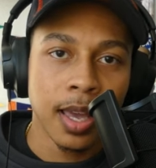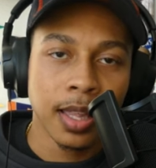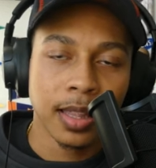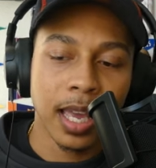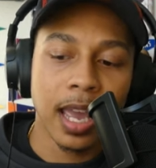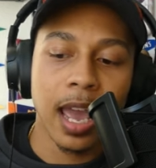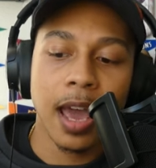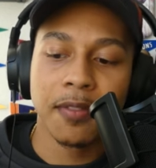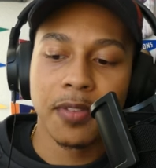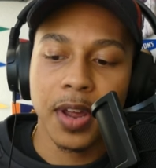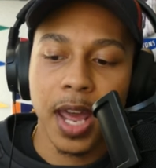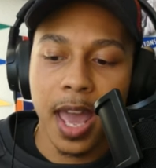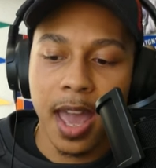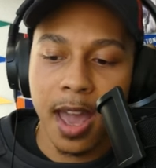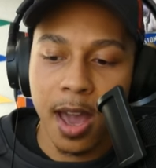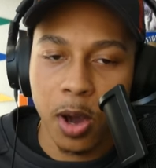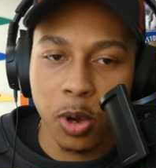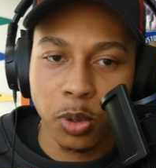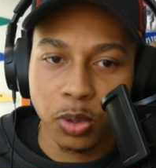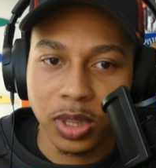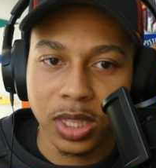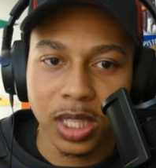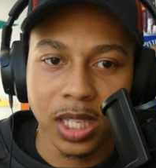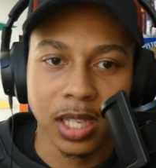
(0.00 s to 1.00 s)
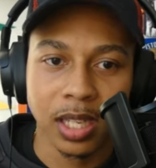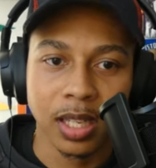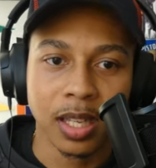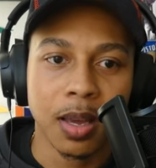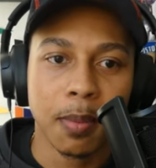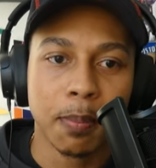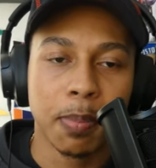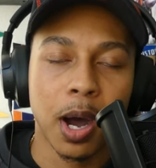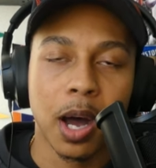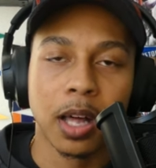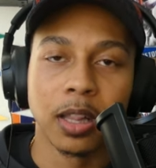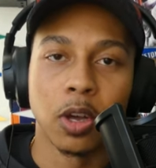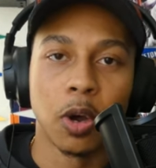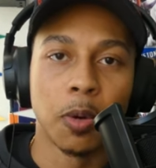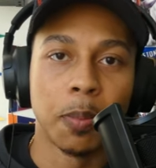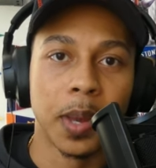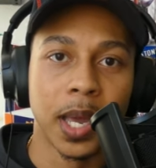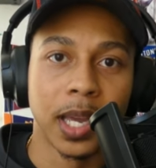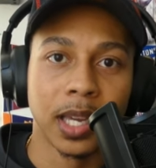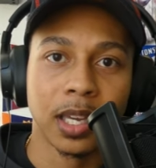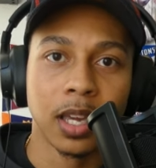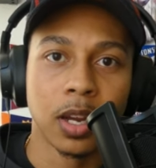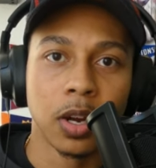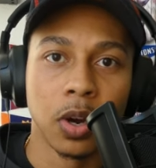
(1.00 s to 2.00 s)
They have a healthy Paolo
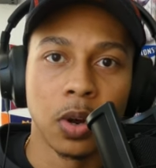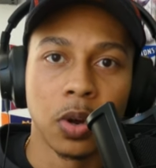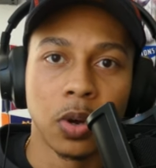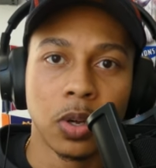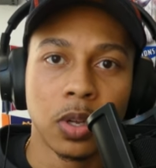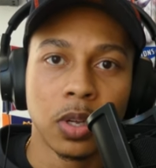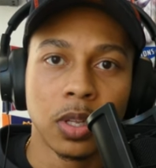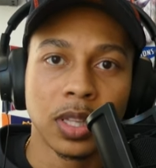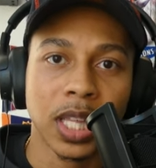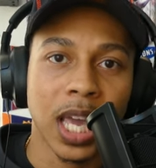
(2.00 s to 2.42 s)
Banchero.